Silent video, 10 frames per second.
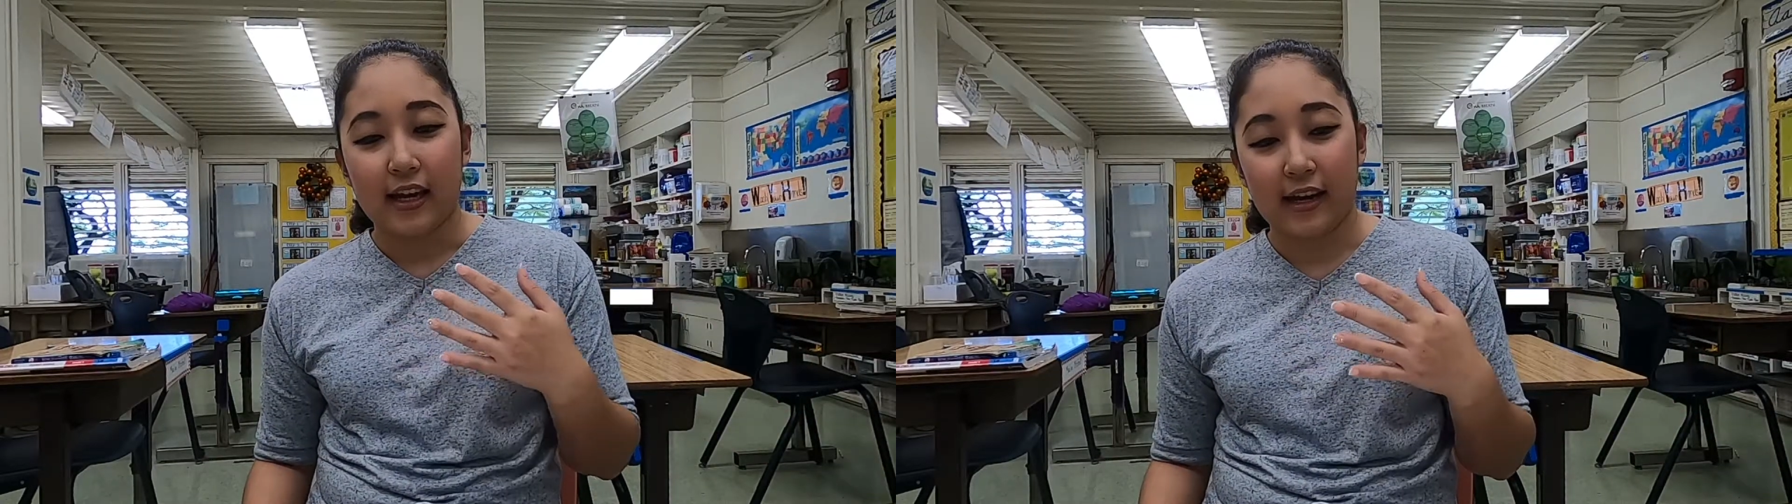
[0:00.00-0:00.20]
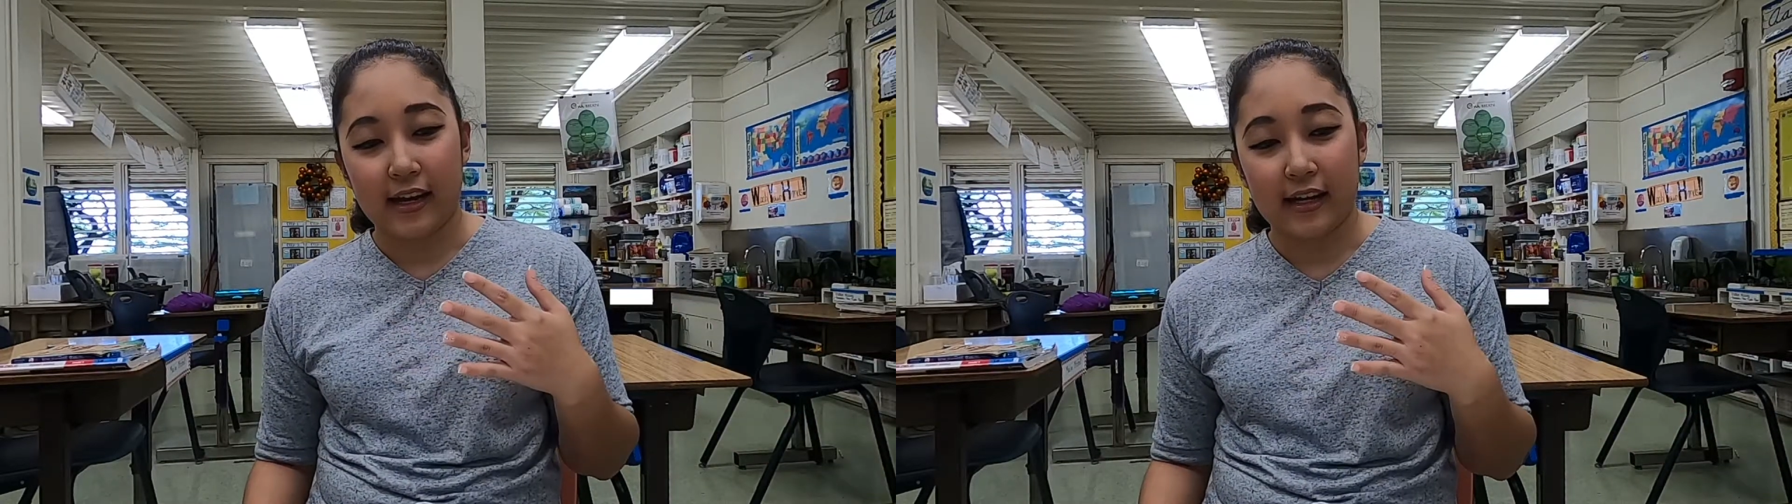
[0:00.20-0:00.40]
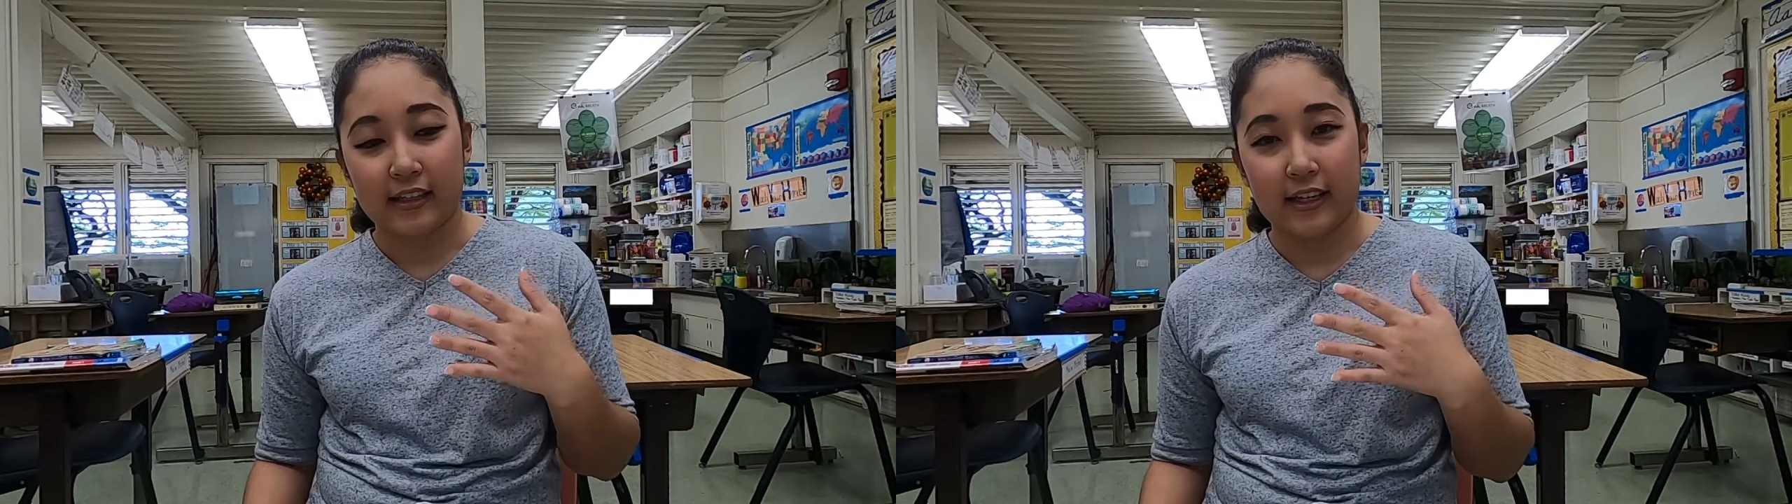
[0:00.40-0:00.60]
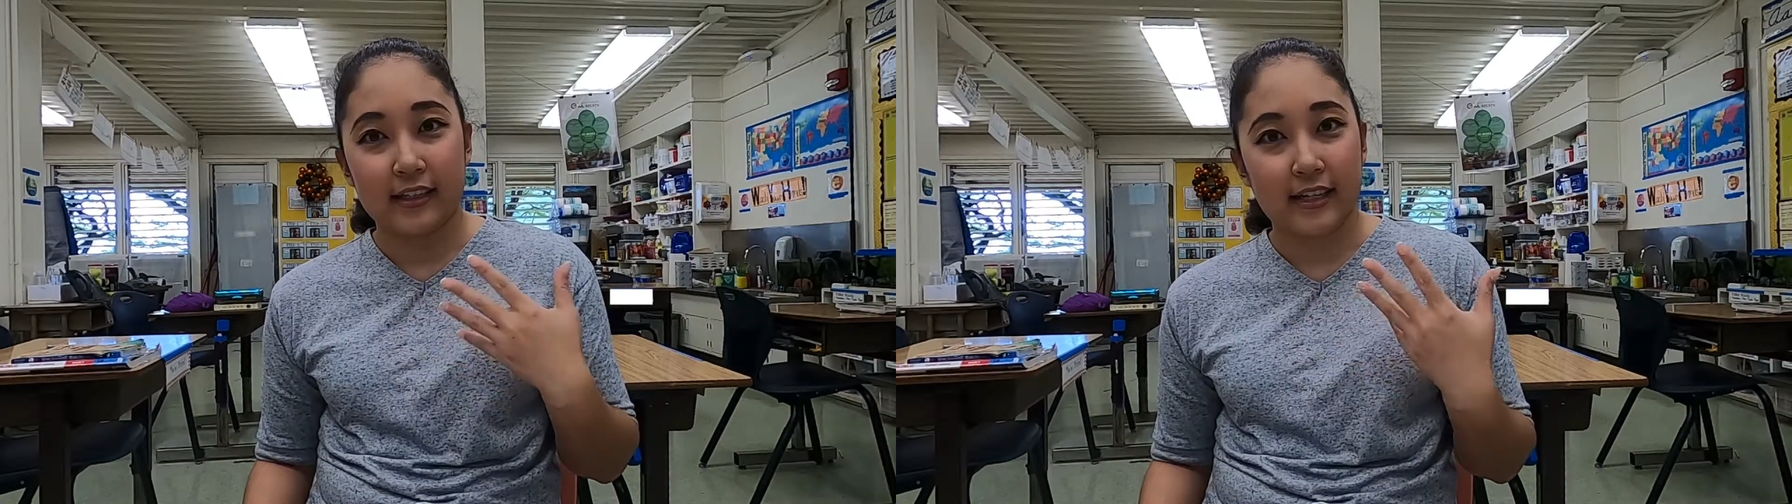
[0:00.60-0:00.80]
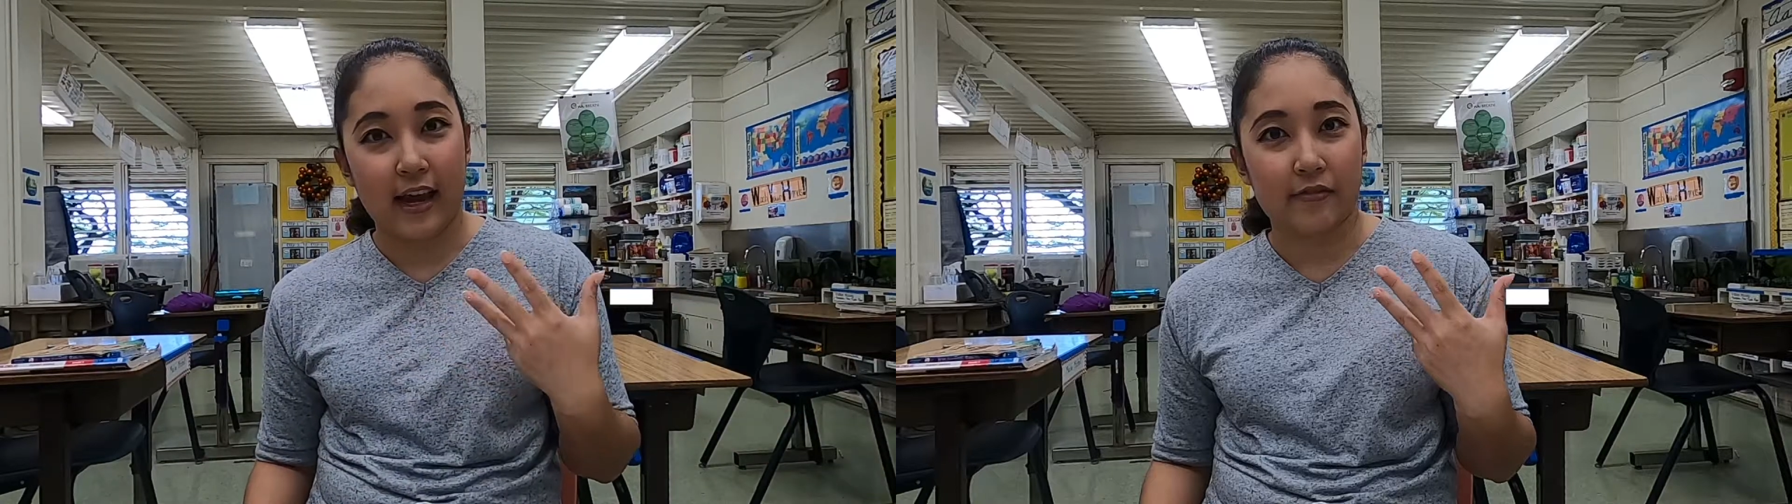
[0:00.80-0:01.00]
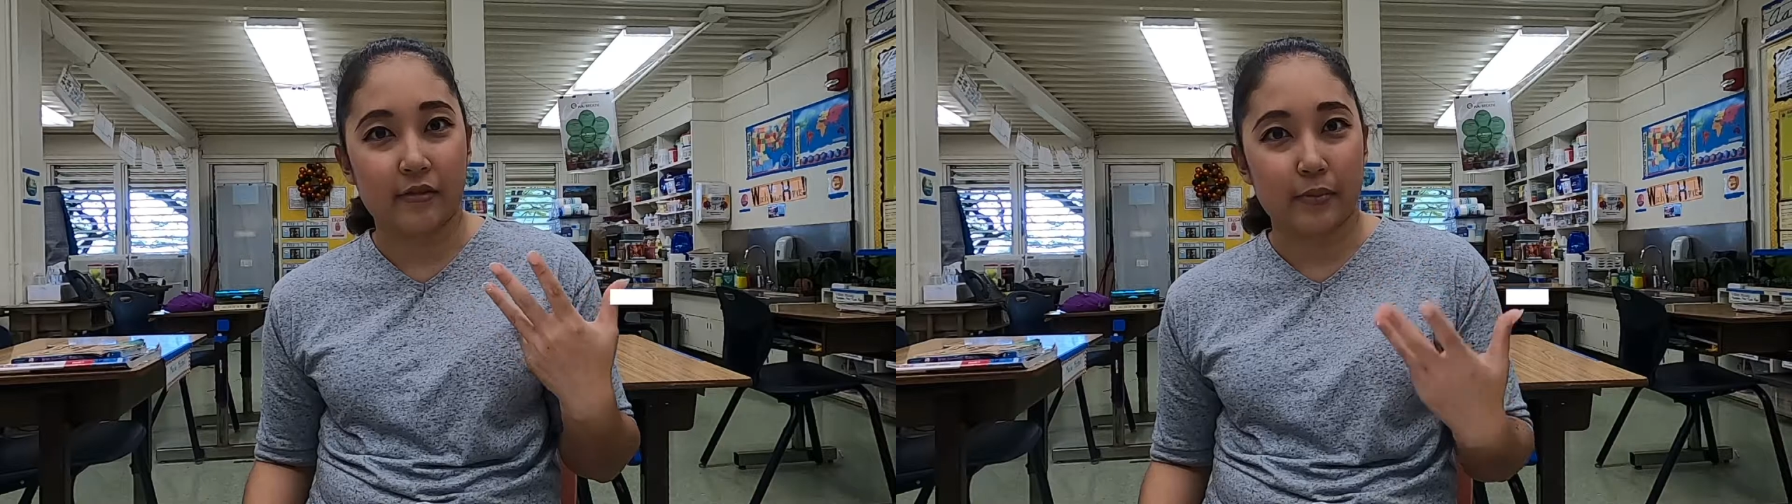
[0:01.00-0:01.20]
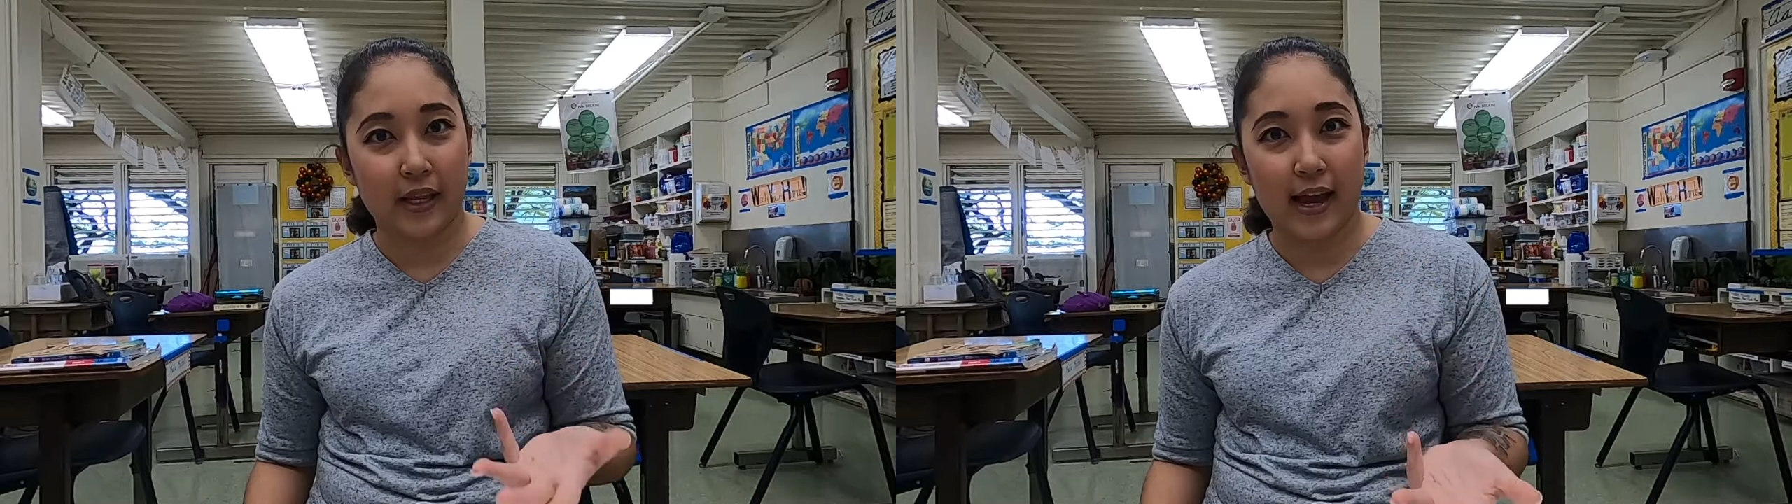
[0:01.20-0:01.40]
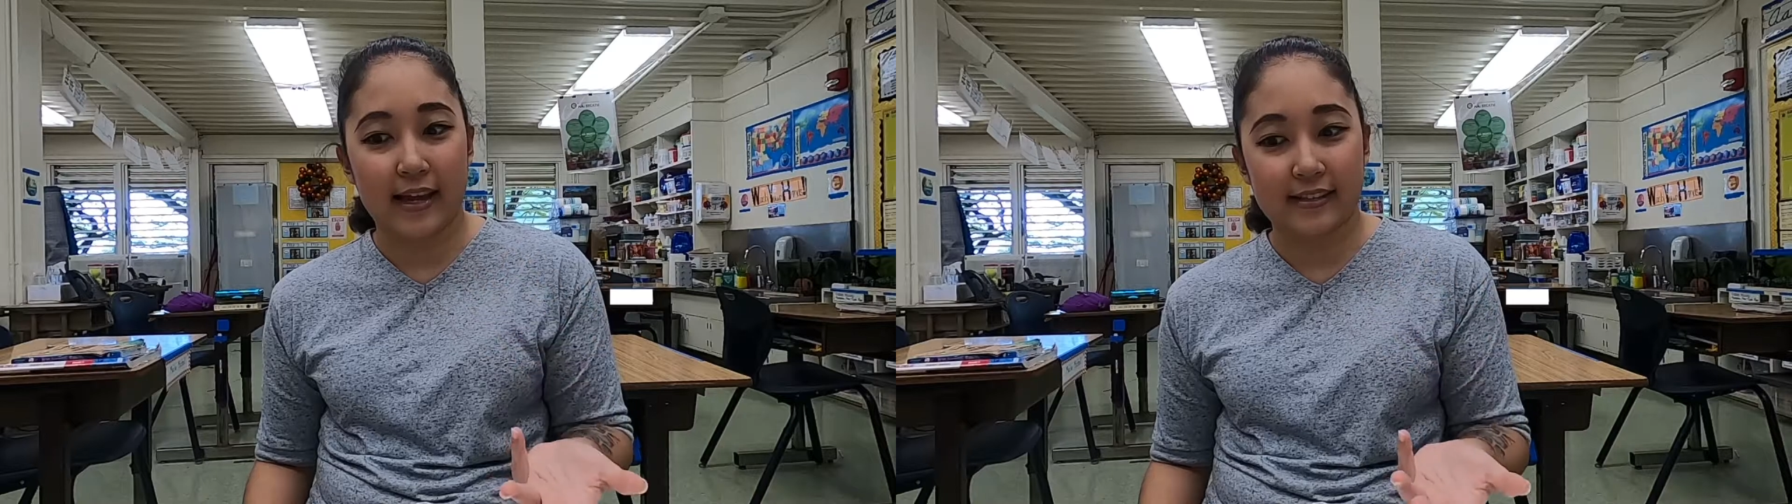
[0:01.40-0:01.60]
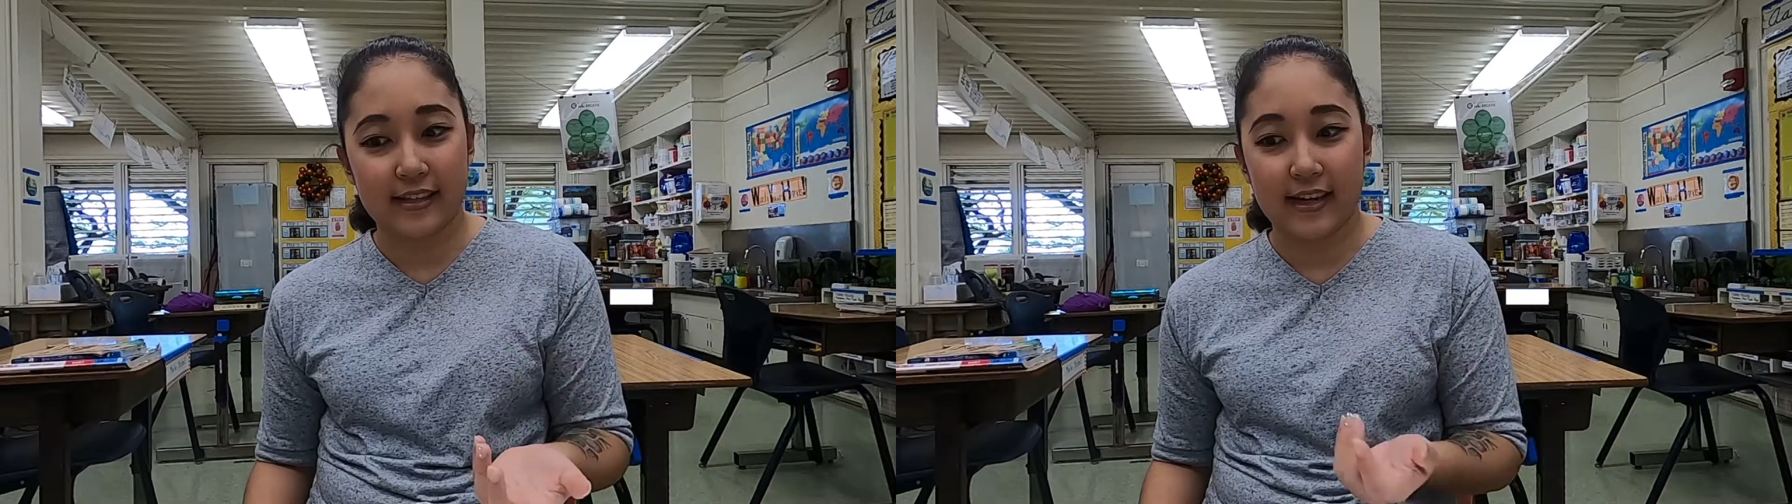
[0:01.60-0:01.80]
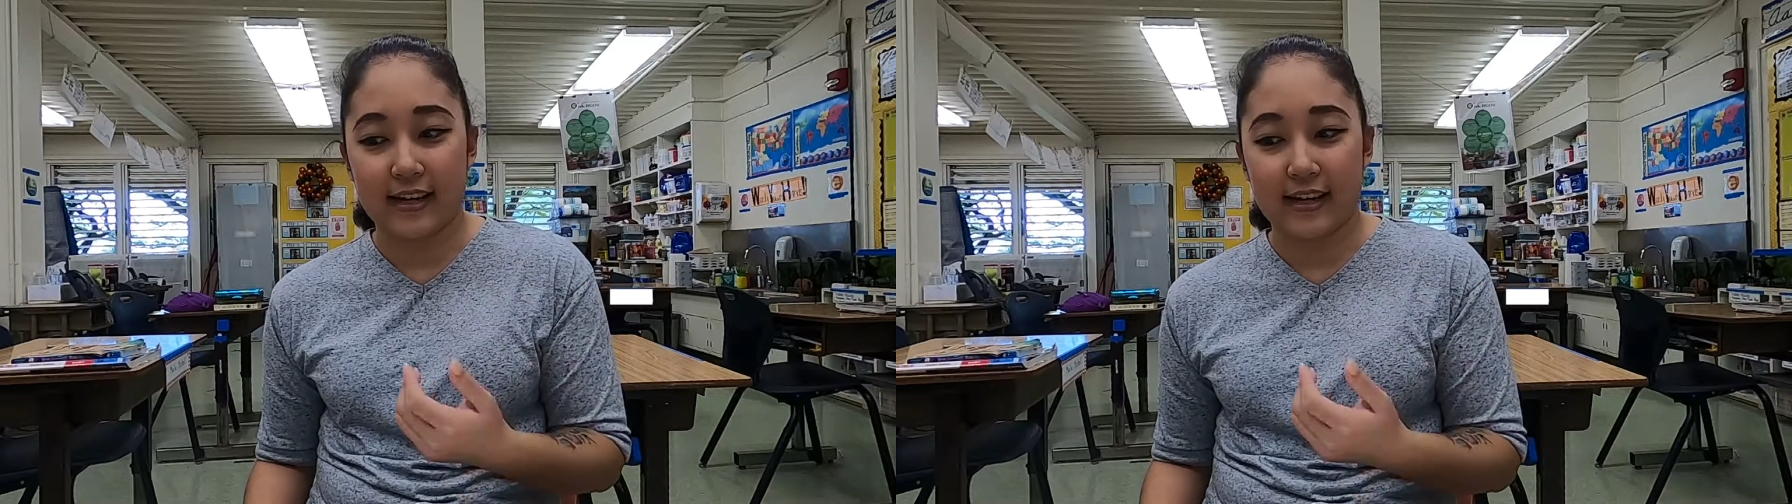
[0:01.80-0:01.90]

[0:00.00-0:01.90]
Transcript: I like to have a plan.